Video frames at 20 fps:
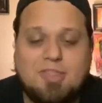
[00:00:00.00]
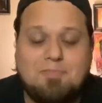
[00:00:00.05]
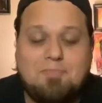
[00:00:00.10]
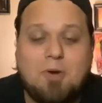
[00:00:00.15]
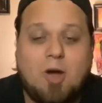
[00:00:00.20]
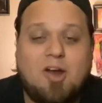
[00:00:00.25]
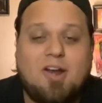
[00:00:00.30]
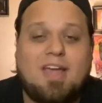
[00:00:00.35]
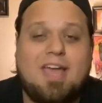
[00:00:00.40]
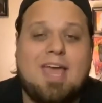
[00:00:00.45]
The
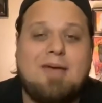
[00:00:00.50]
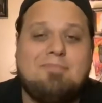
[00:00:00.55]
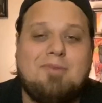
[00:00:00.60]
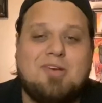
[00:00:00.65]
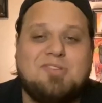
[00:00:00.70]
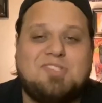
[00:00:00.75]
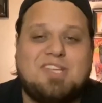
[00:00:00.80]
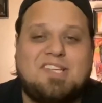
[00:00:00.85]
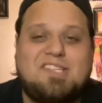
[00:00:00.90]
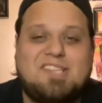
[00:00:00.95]
part I am
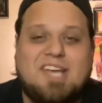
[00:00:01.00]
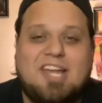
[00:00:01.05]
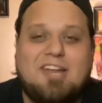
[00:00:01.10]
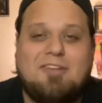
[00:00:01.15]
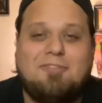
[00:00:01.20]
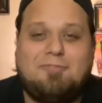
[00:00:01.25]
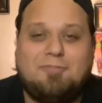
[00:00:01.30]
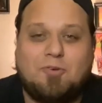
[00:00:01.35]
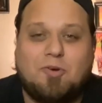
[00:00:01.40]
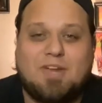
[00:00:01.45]
most
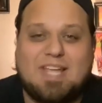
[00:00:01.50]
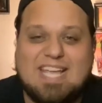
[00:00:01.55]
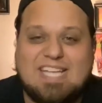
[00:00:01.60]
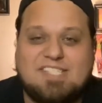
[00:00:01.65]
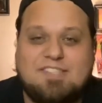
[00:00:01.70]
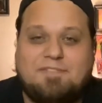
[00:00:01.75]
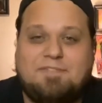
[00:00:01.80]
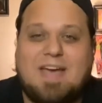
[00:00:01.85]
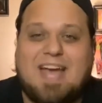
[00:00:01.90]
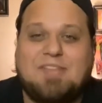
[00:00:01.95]
excited for
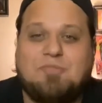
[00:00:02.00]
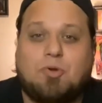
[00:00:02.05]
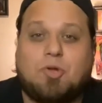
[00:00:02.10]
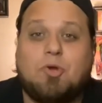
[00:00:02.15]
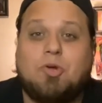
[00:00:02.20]
is the fact we're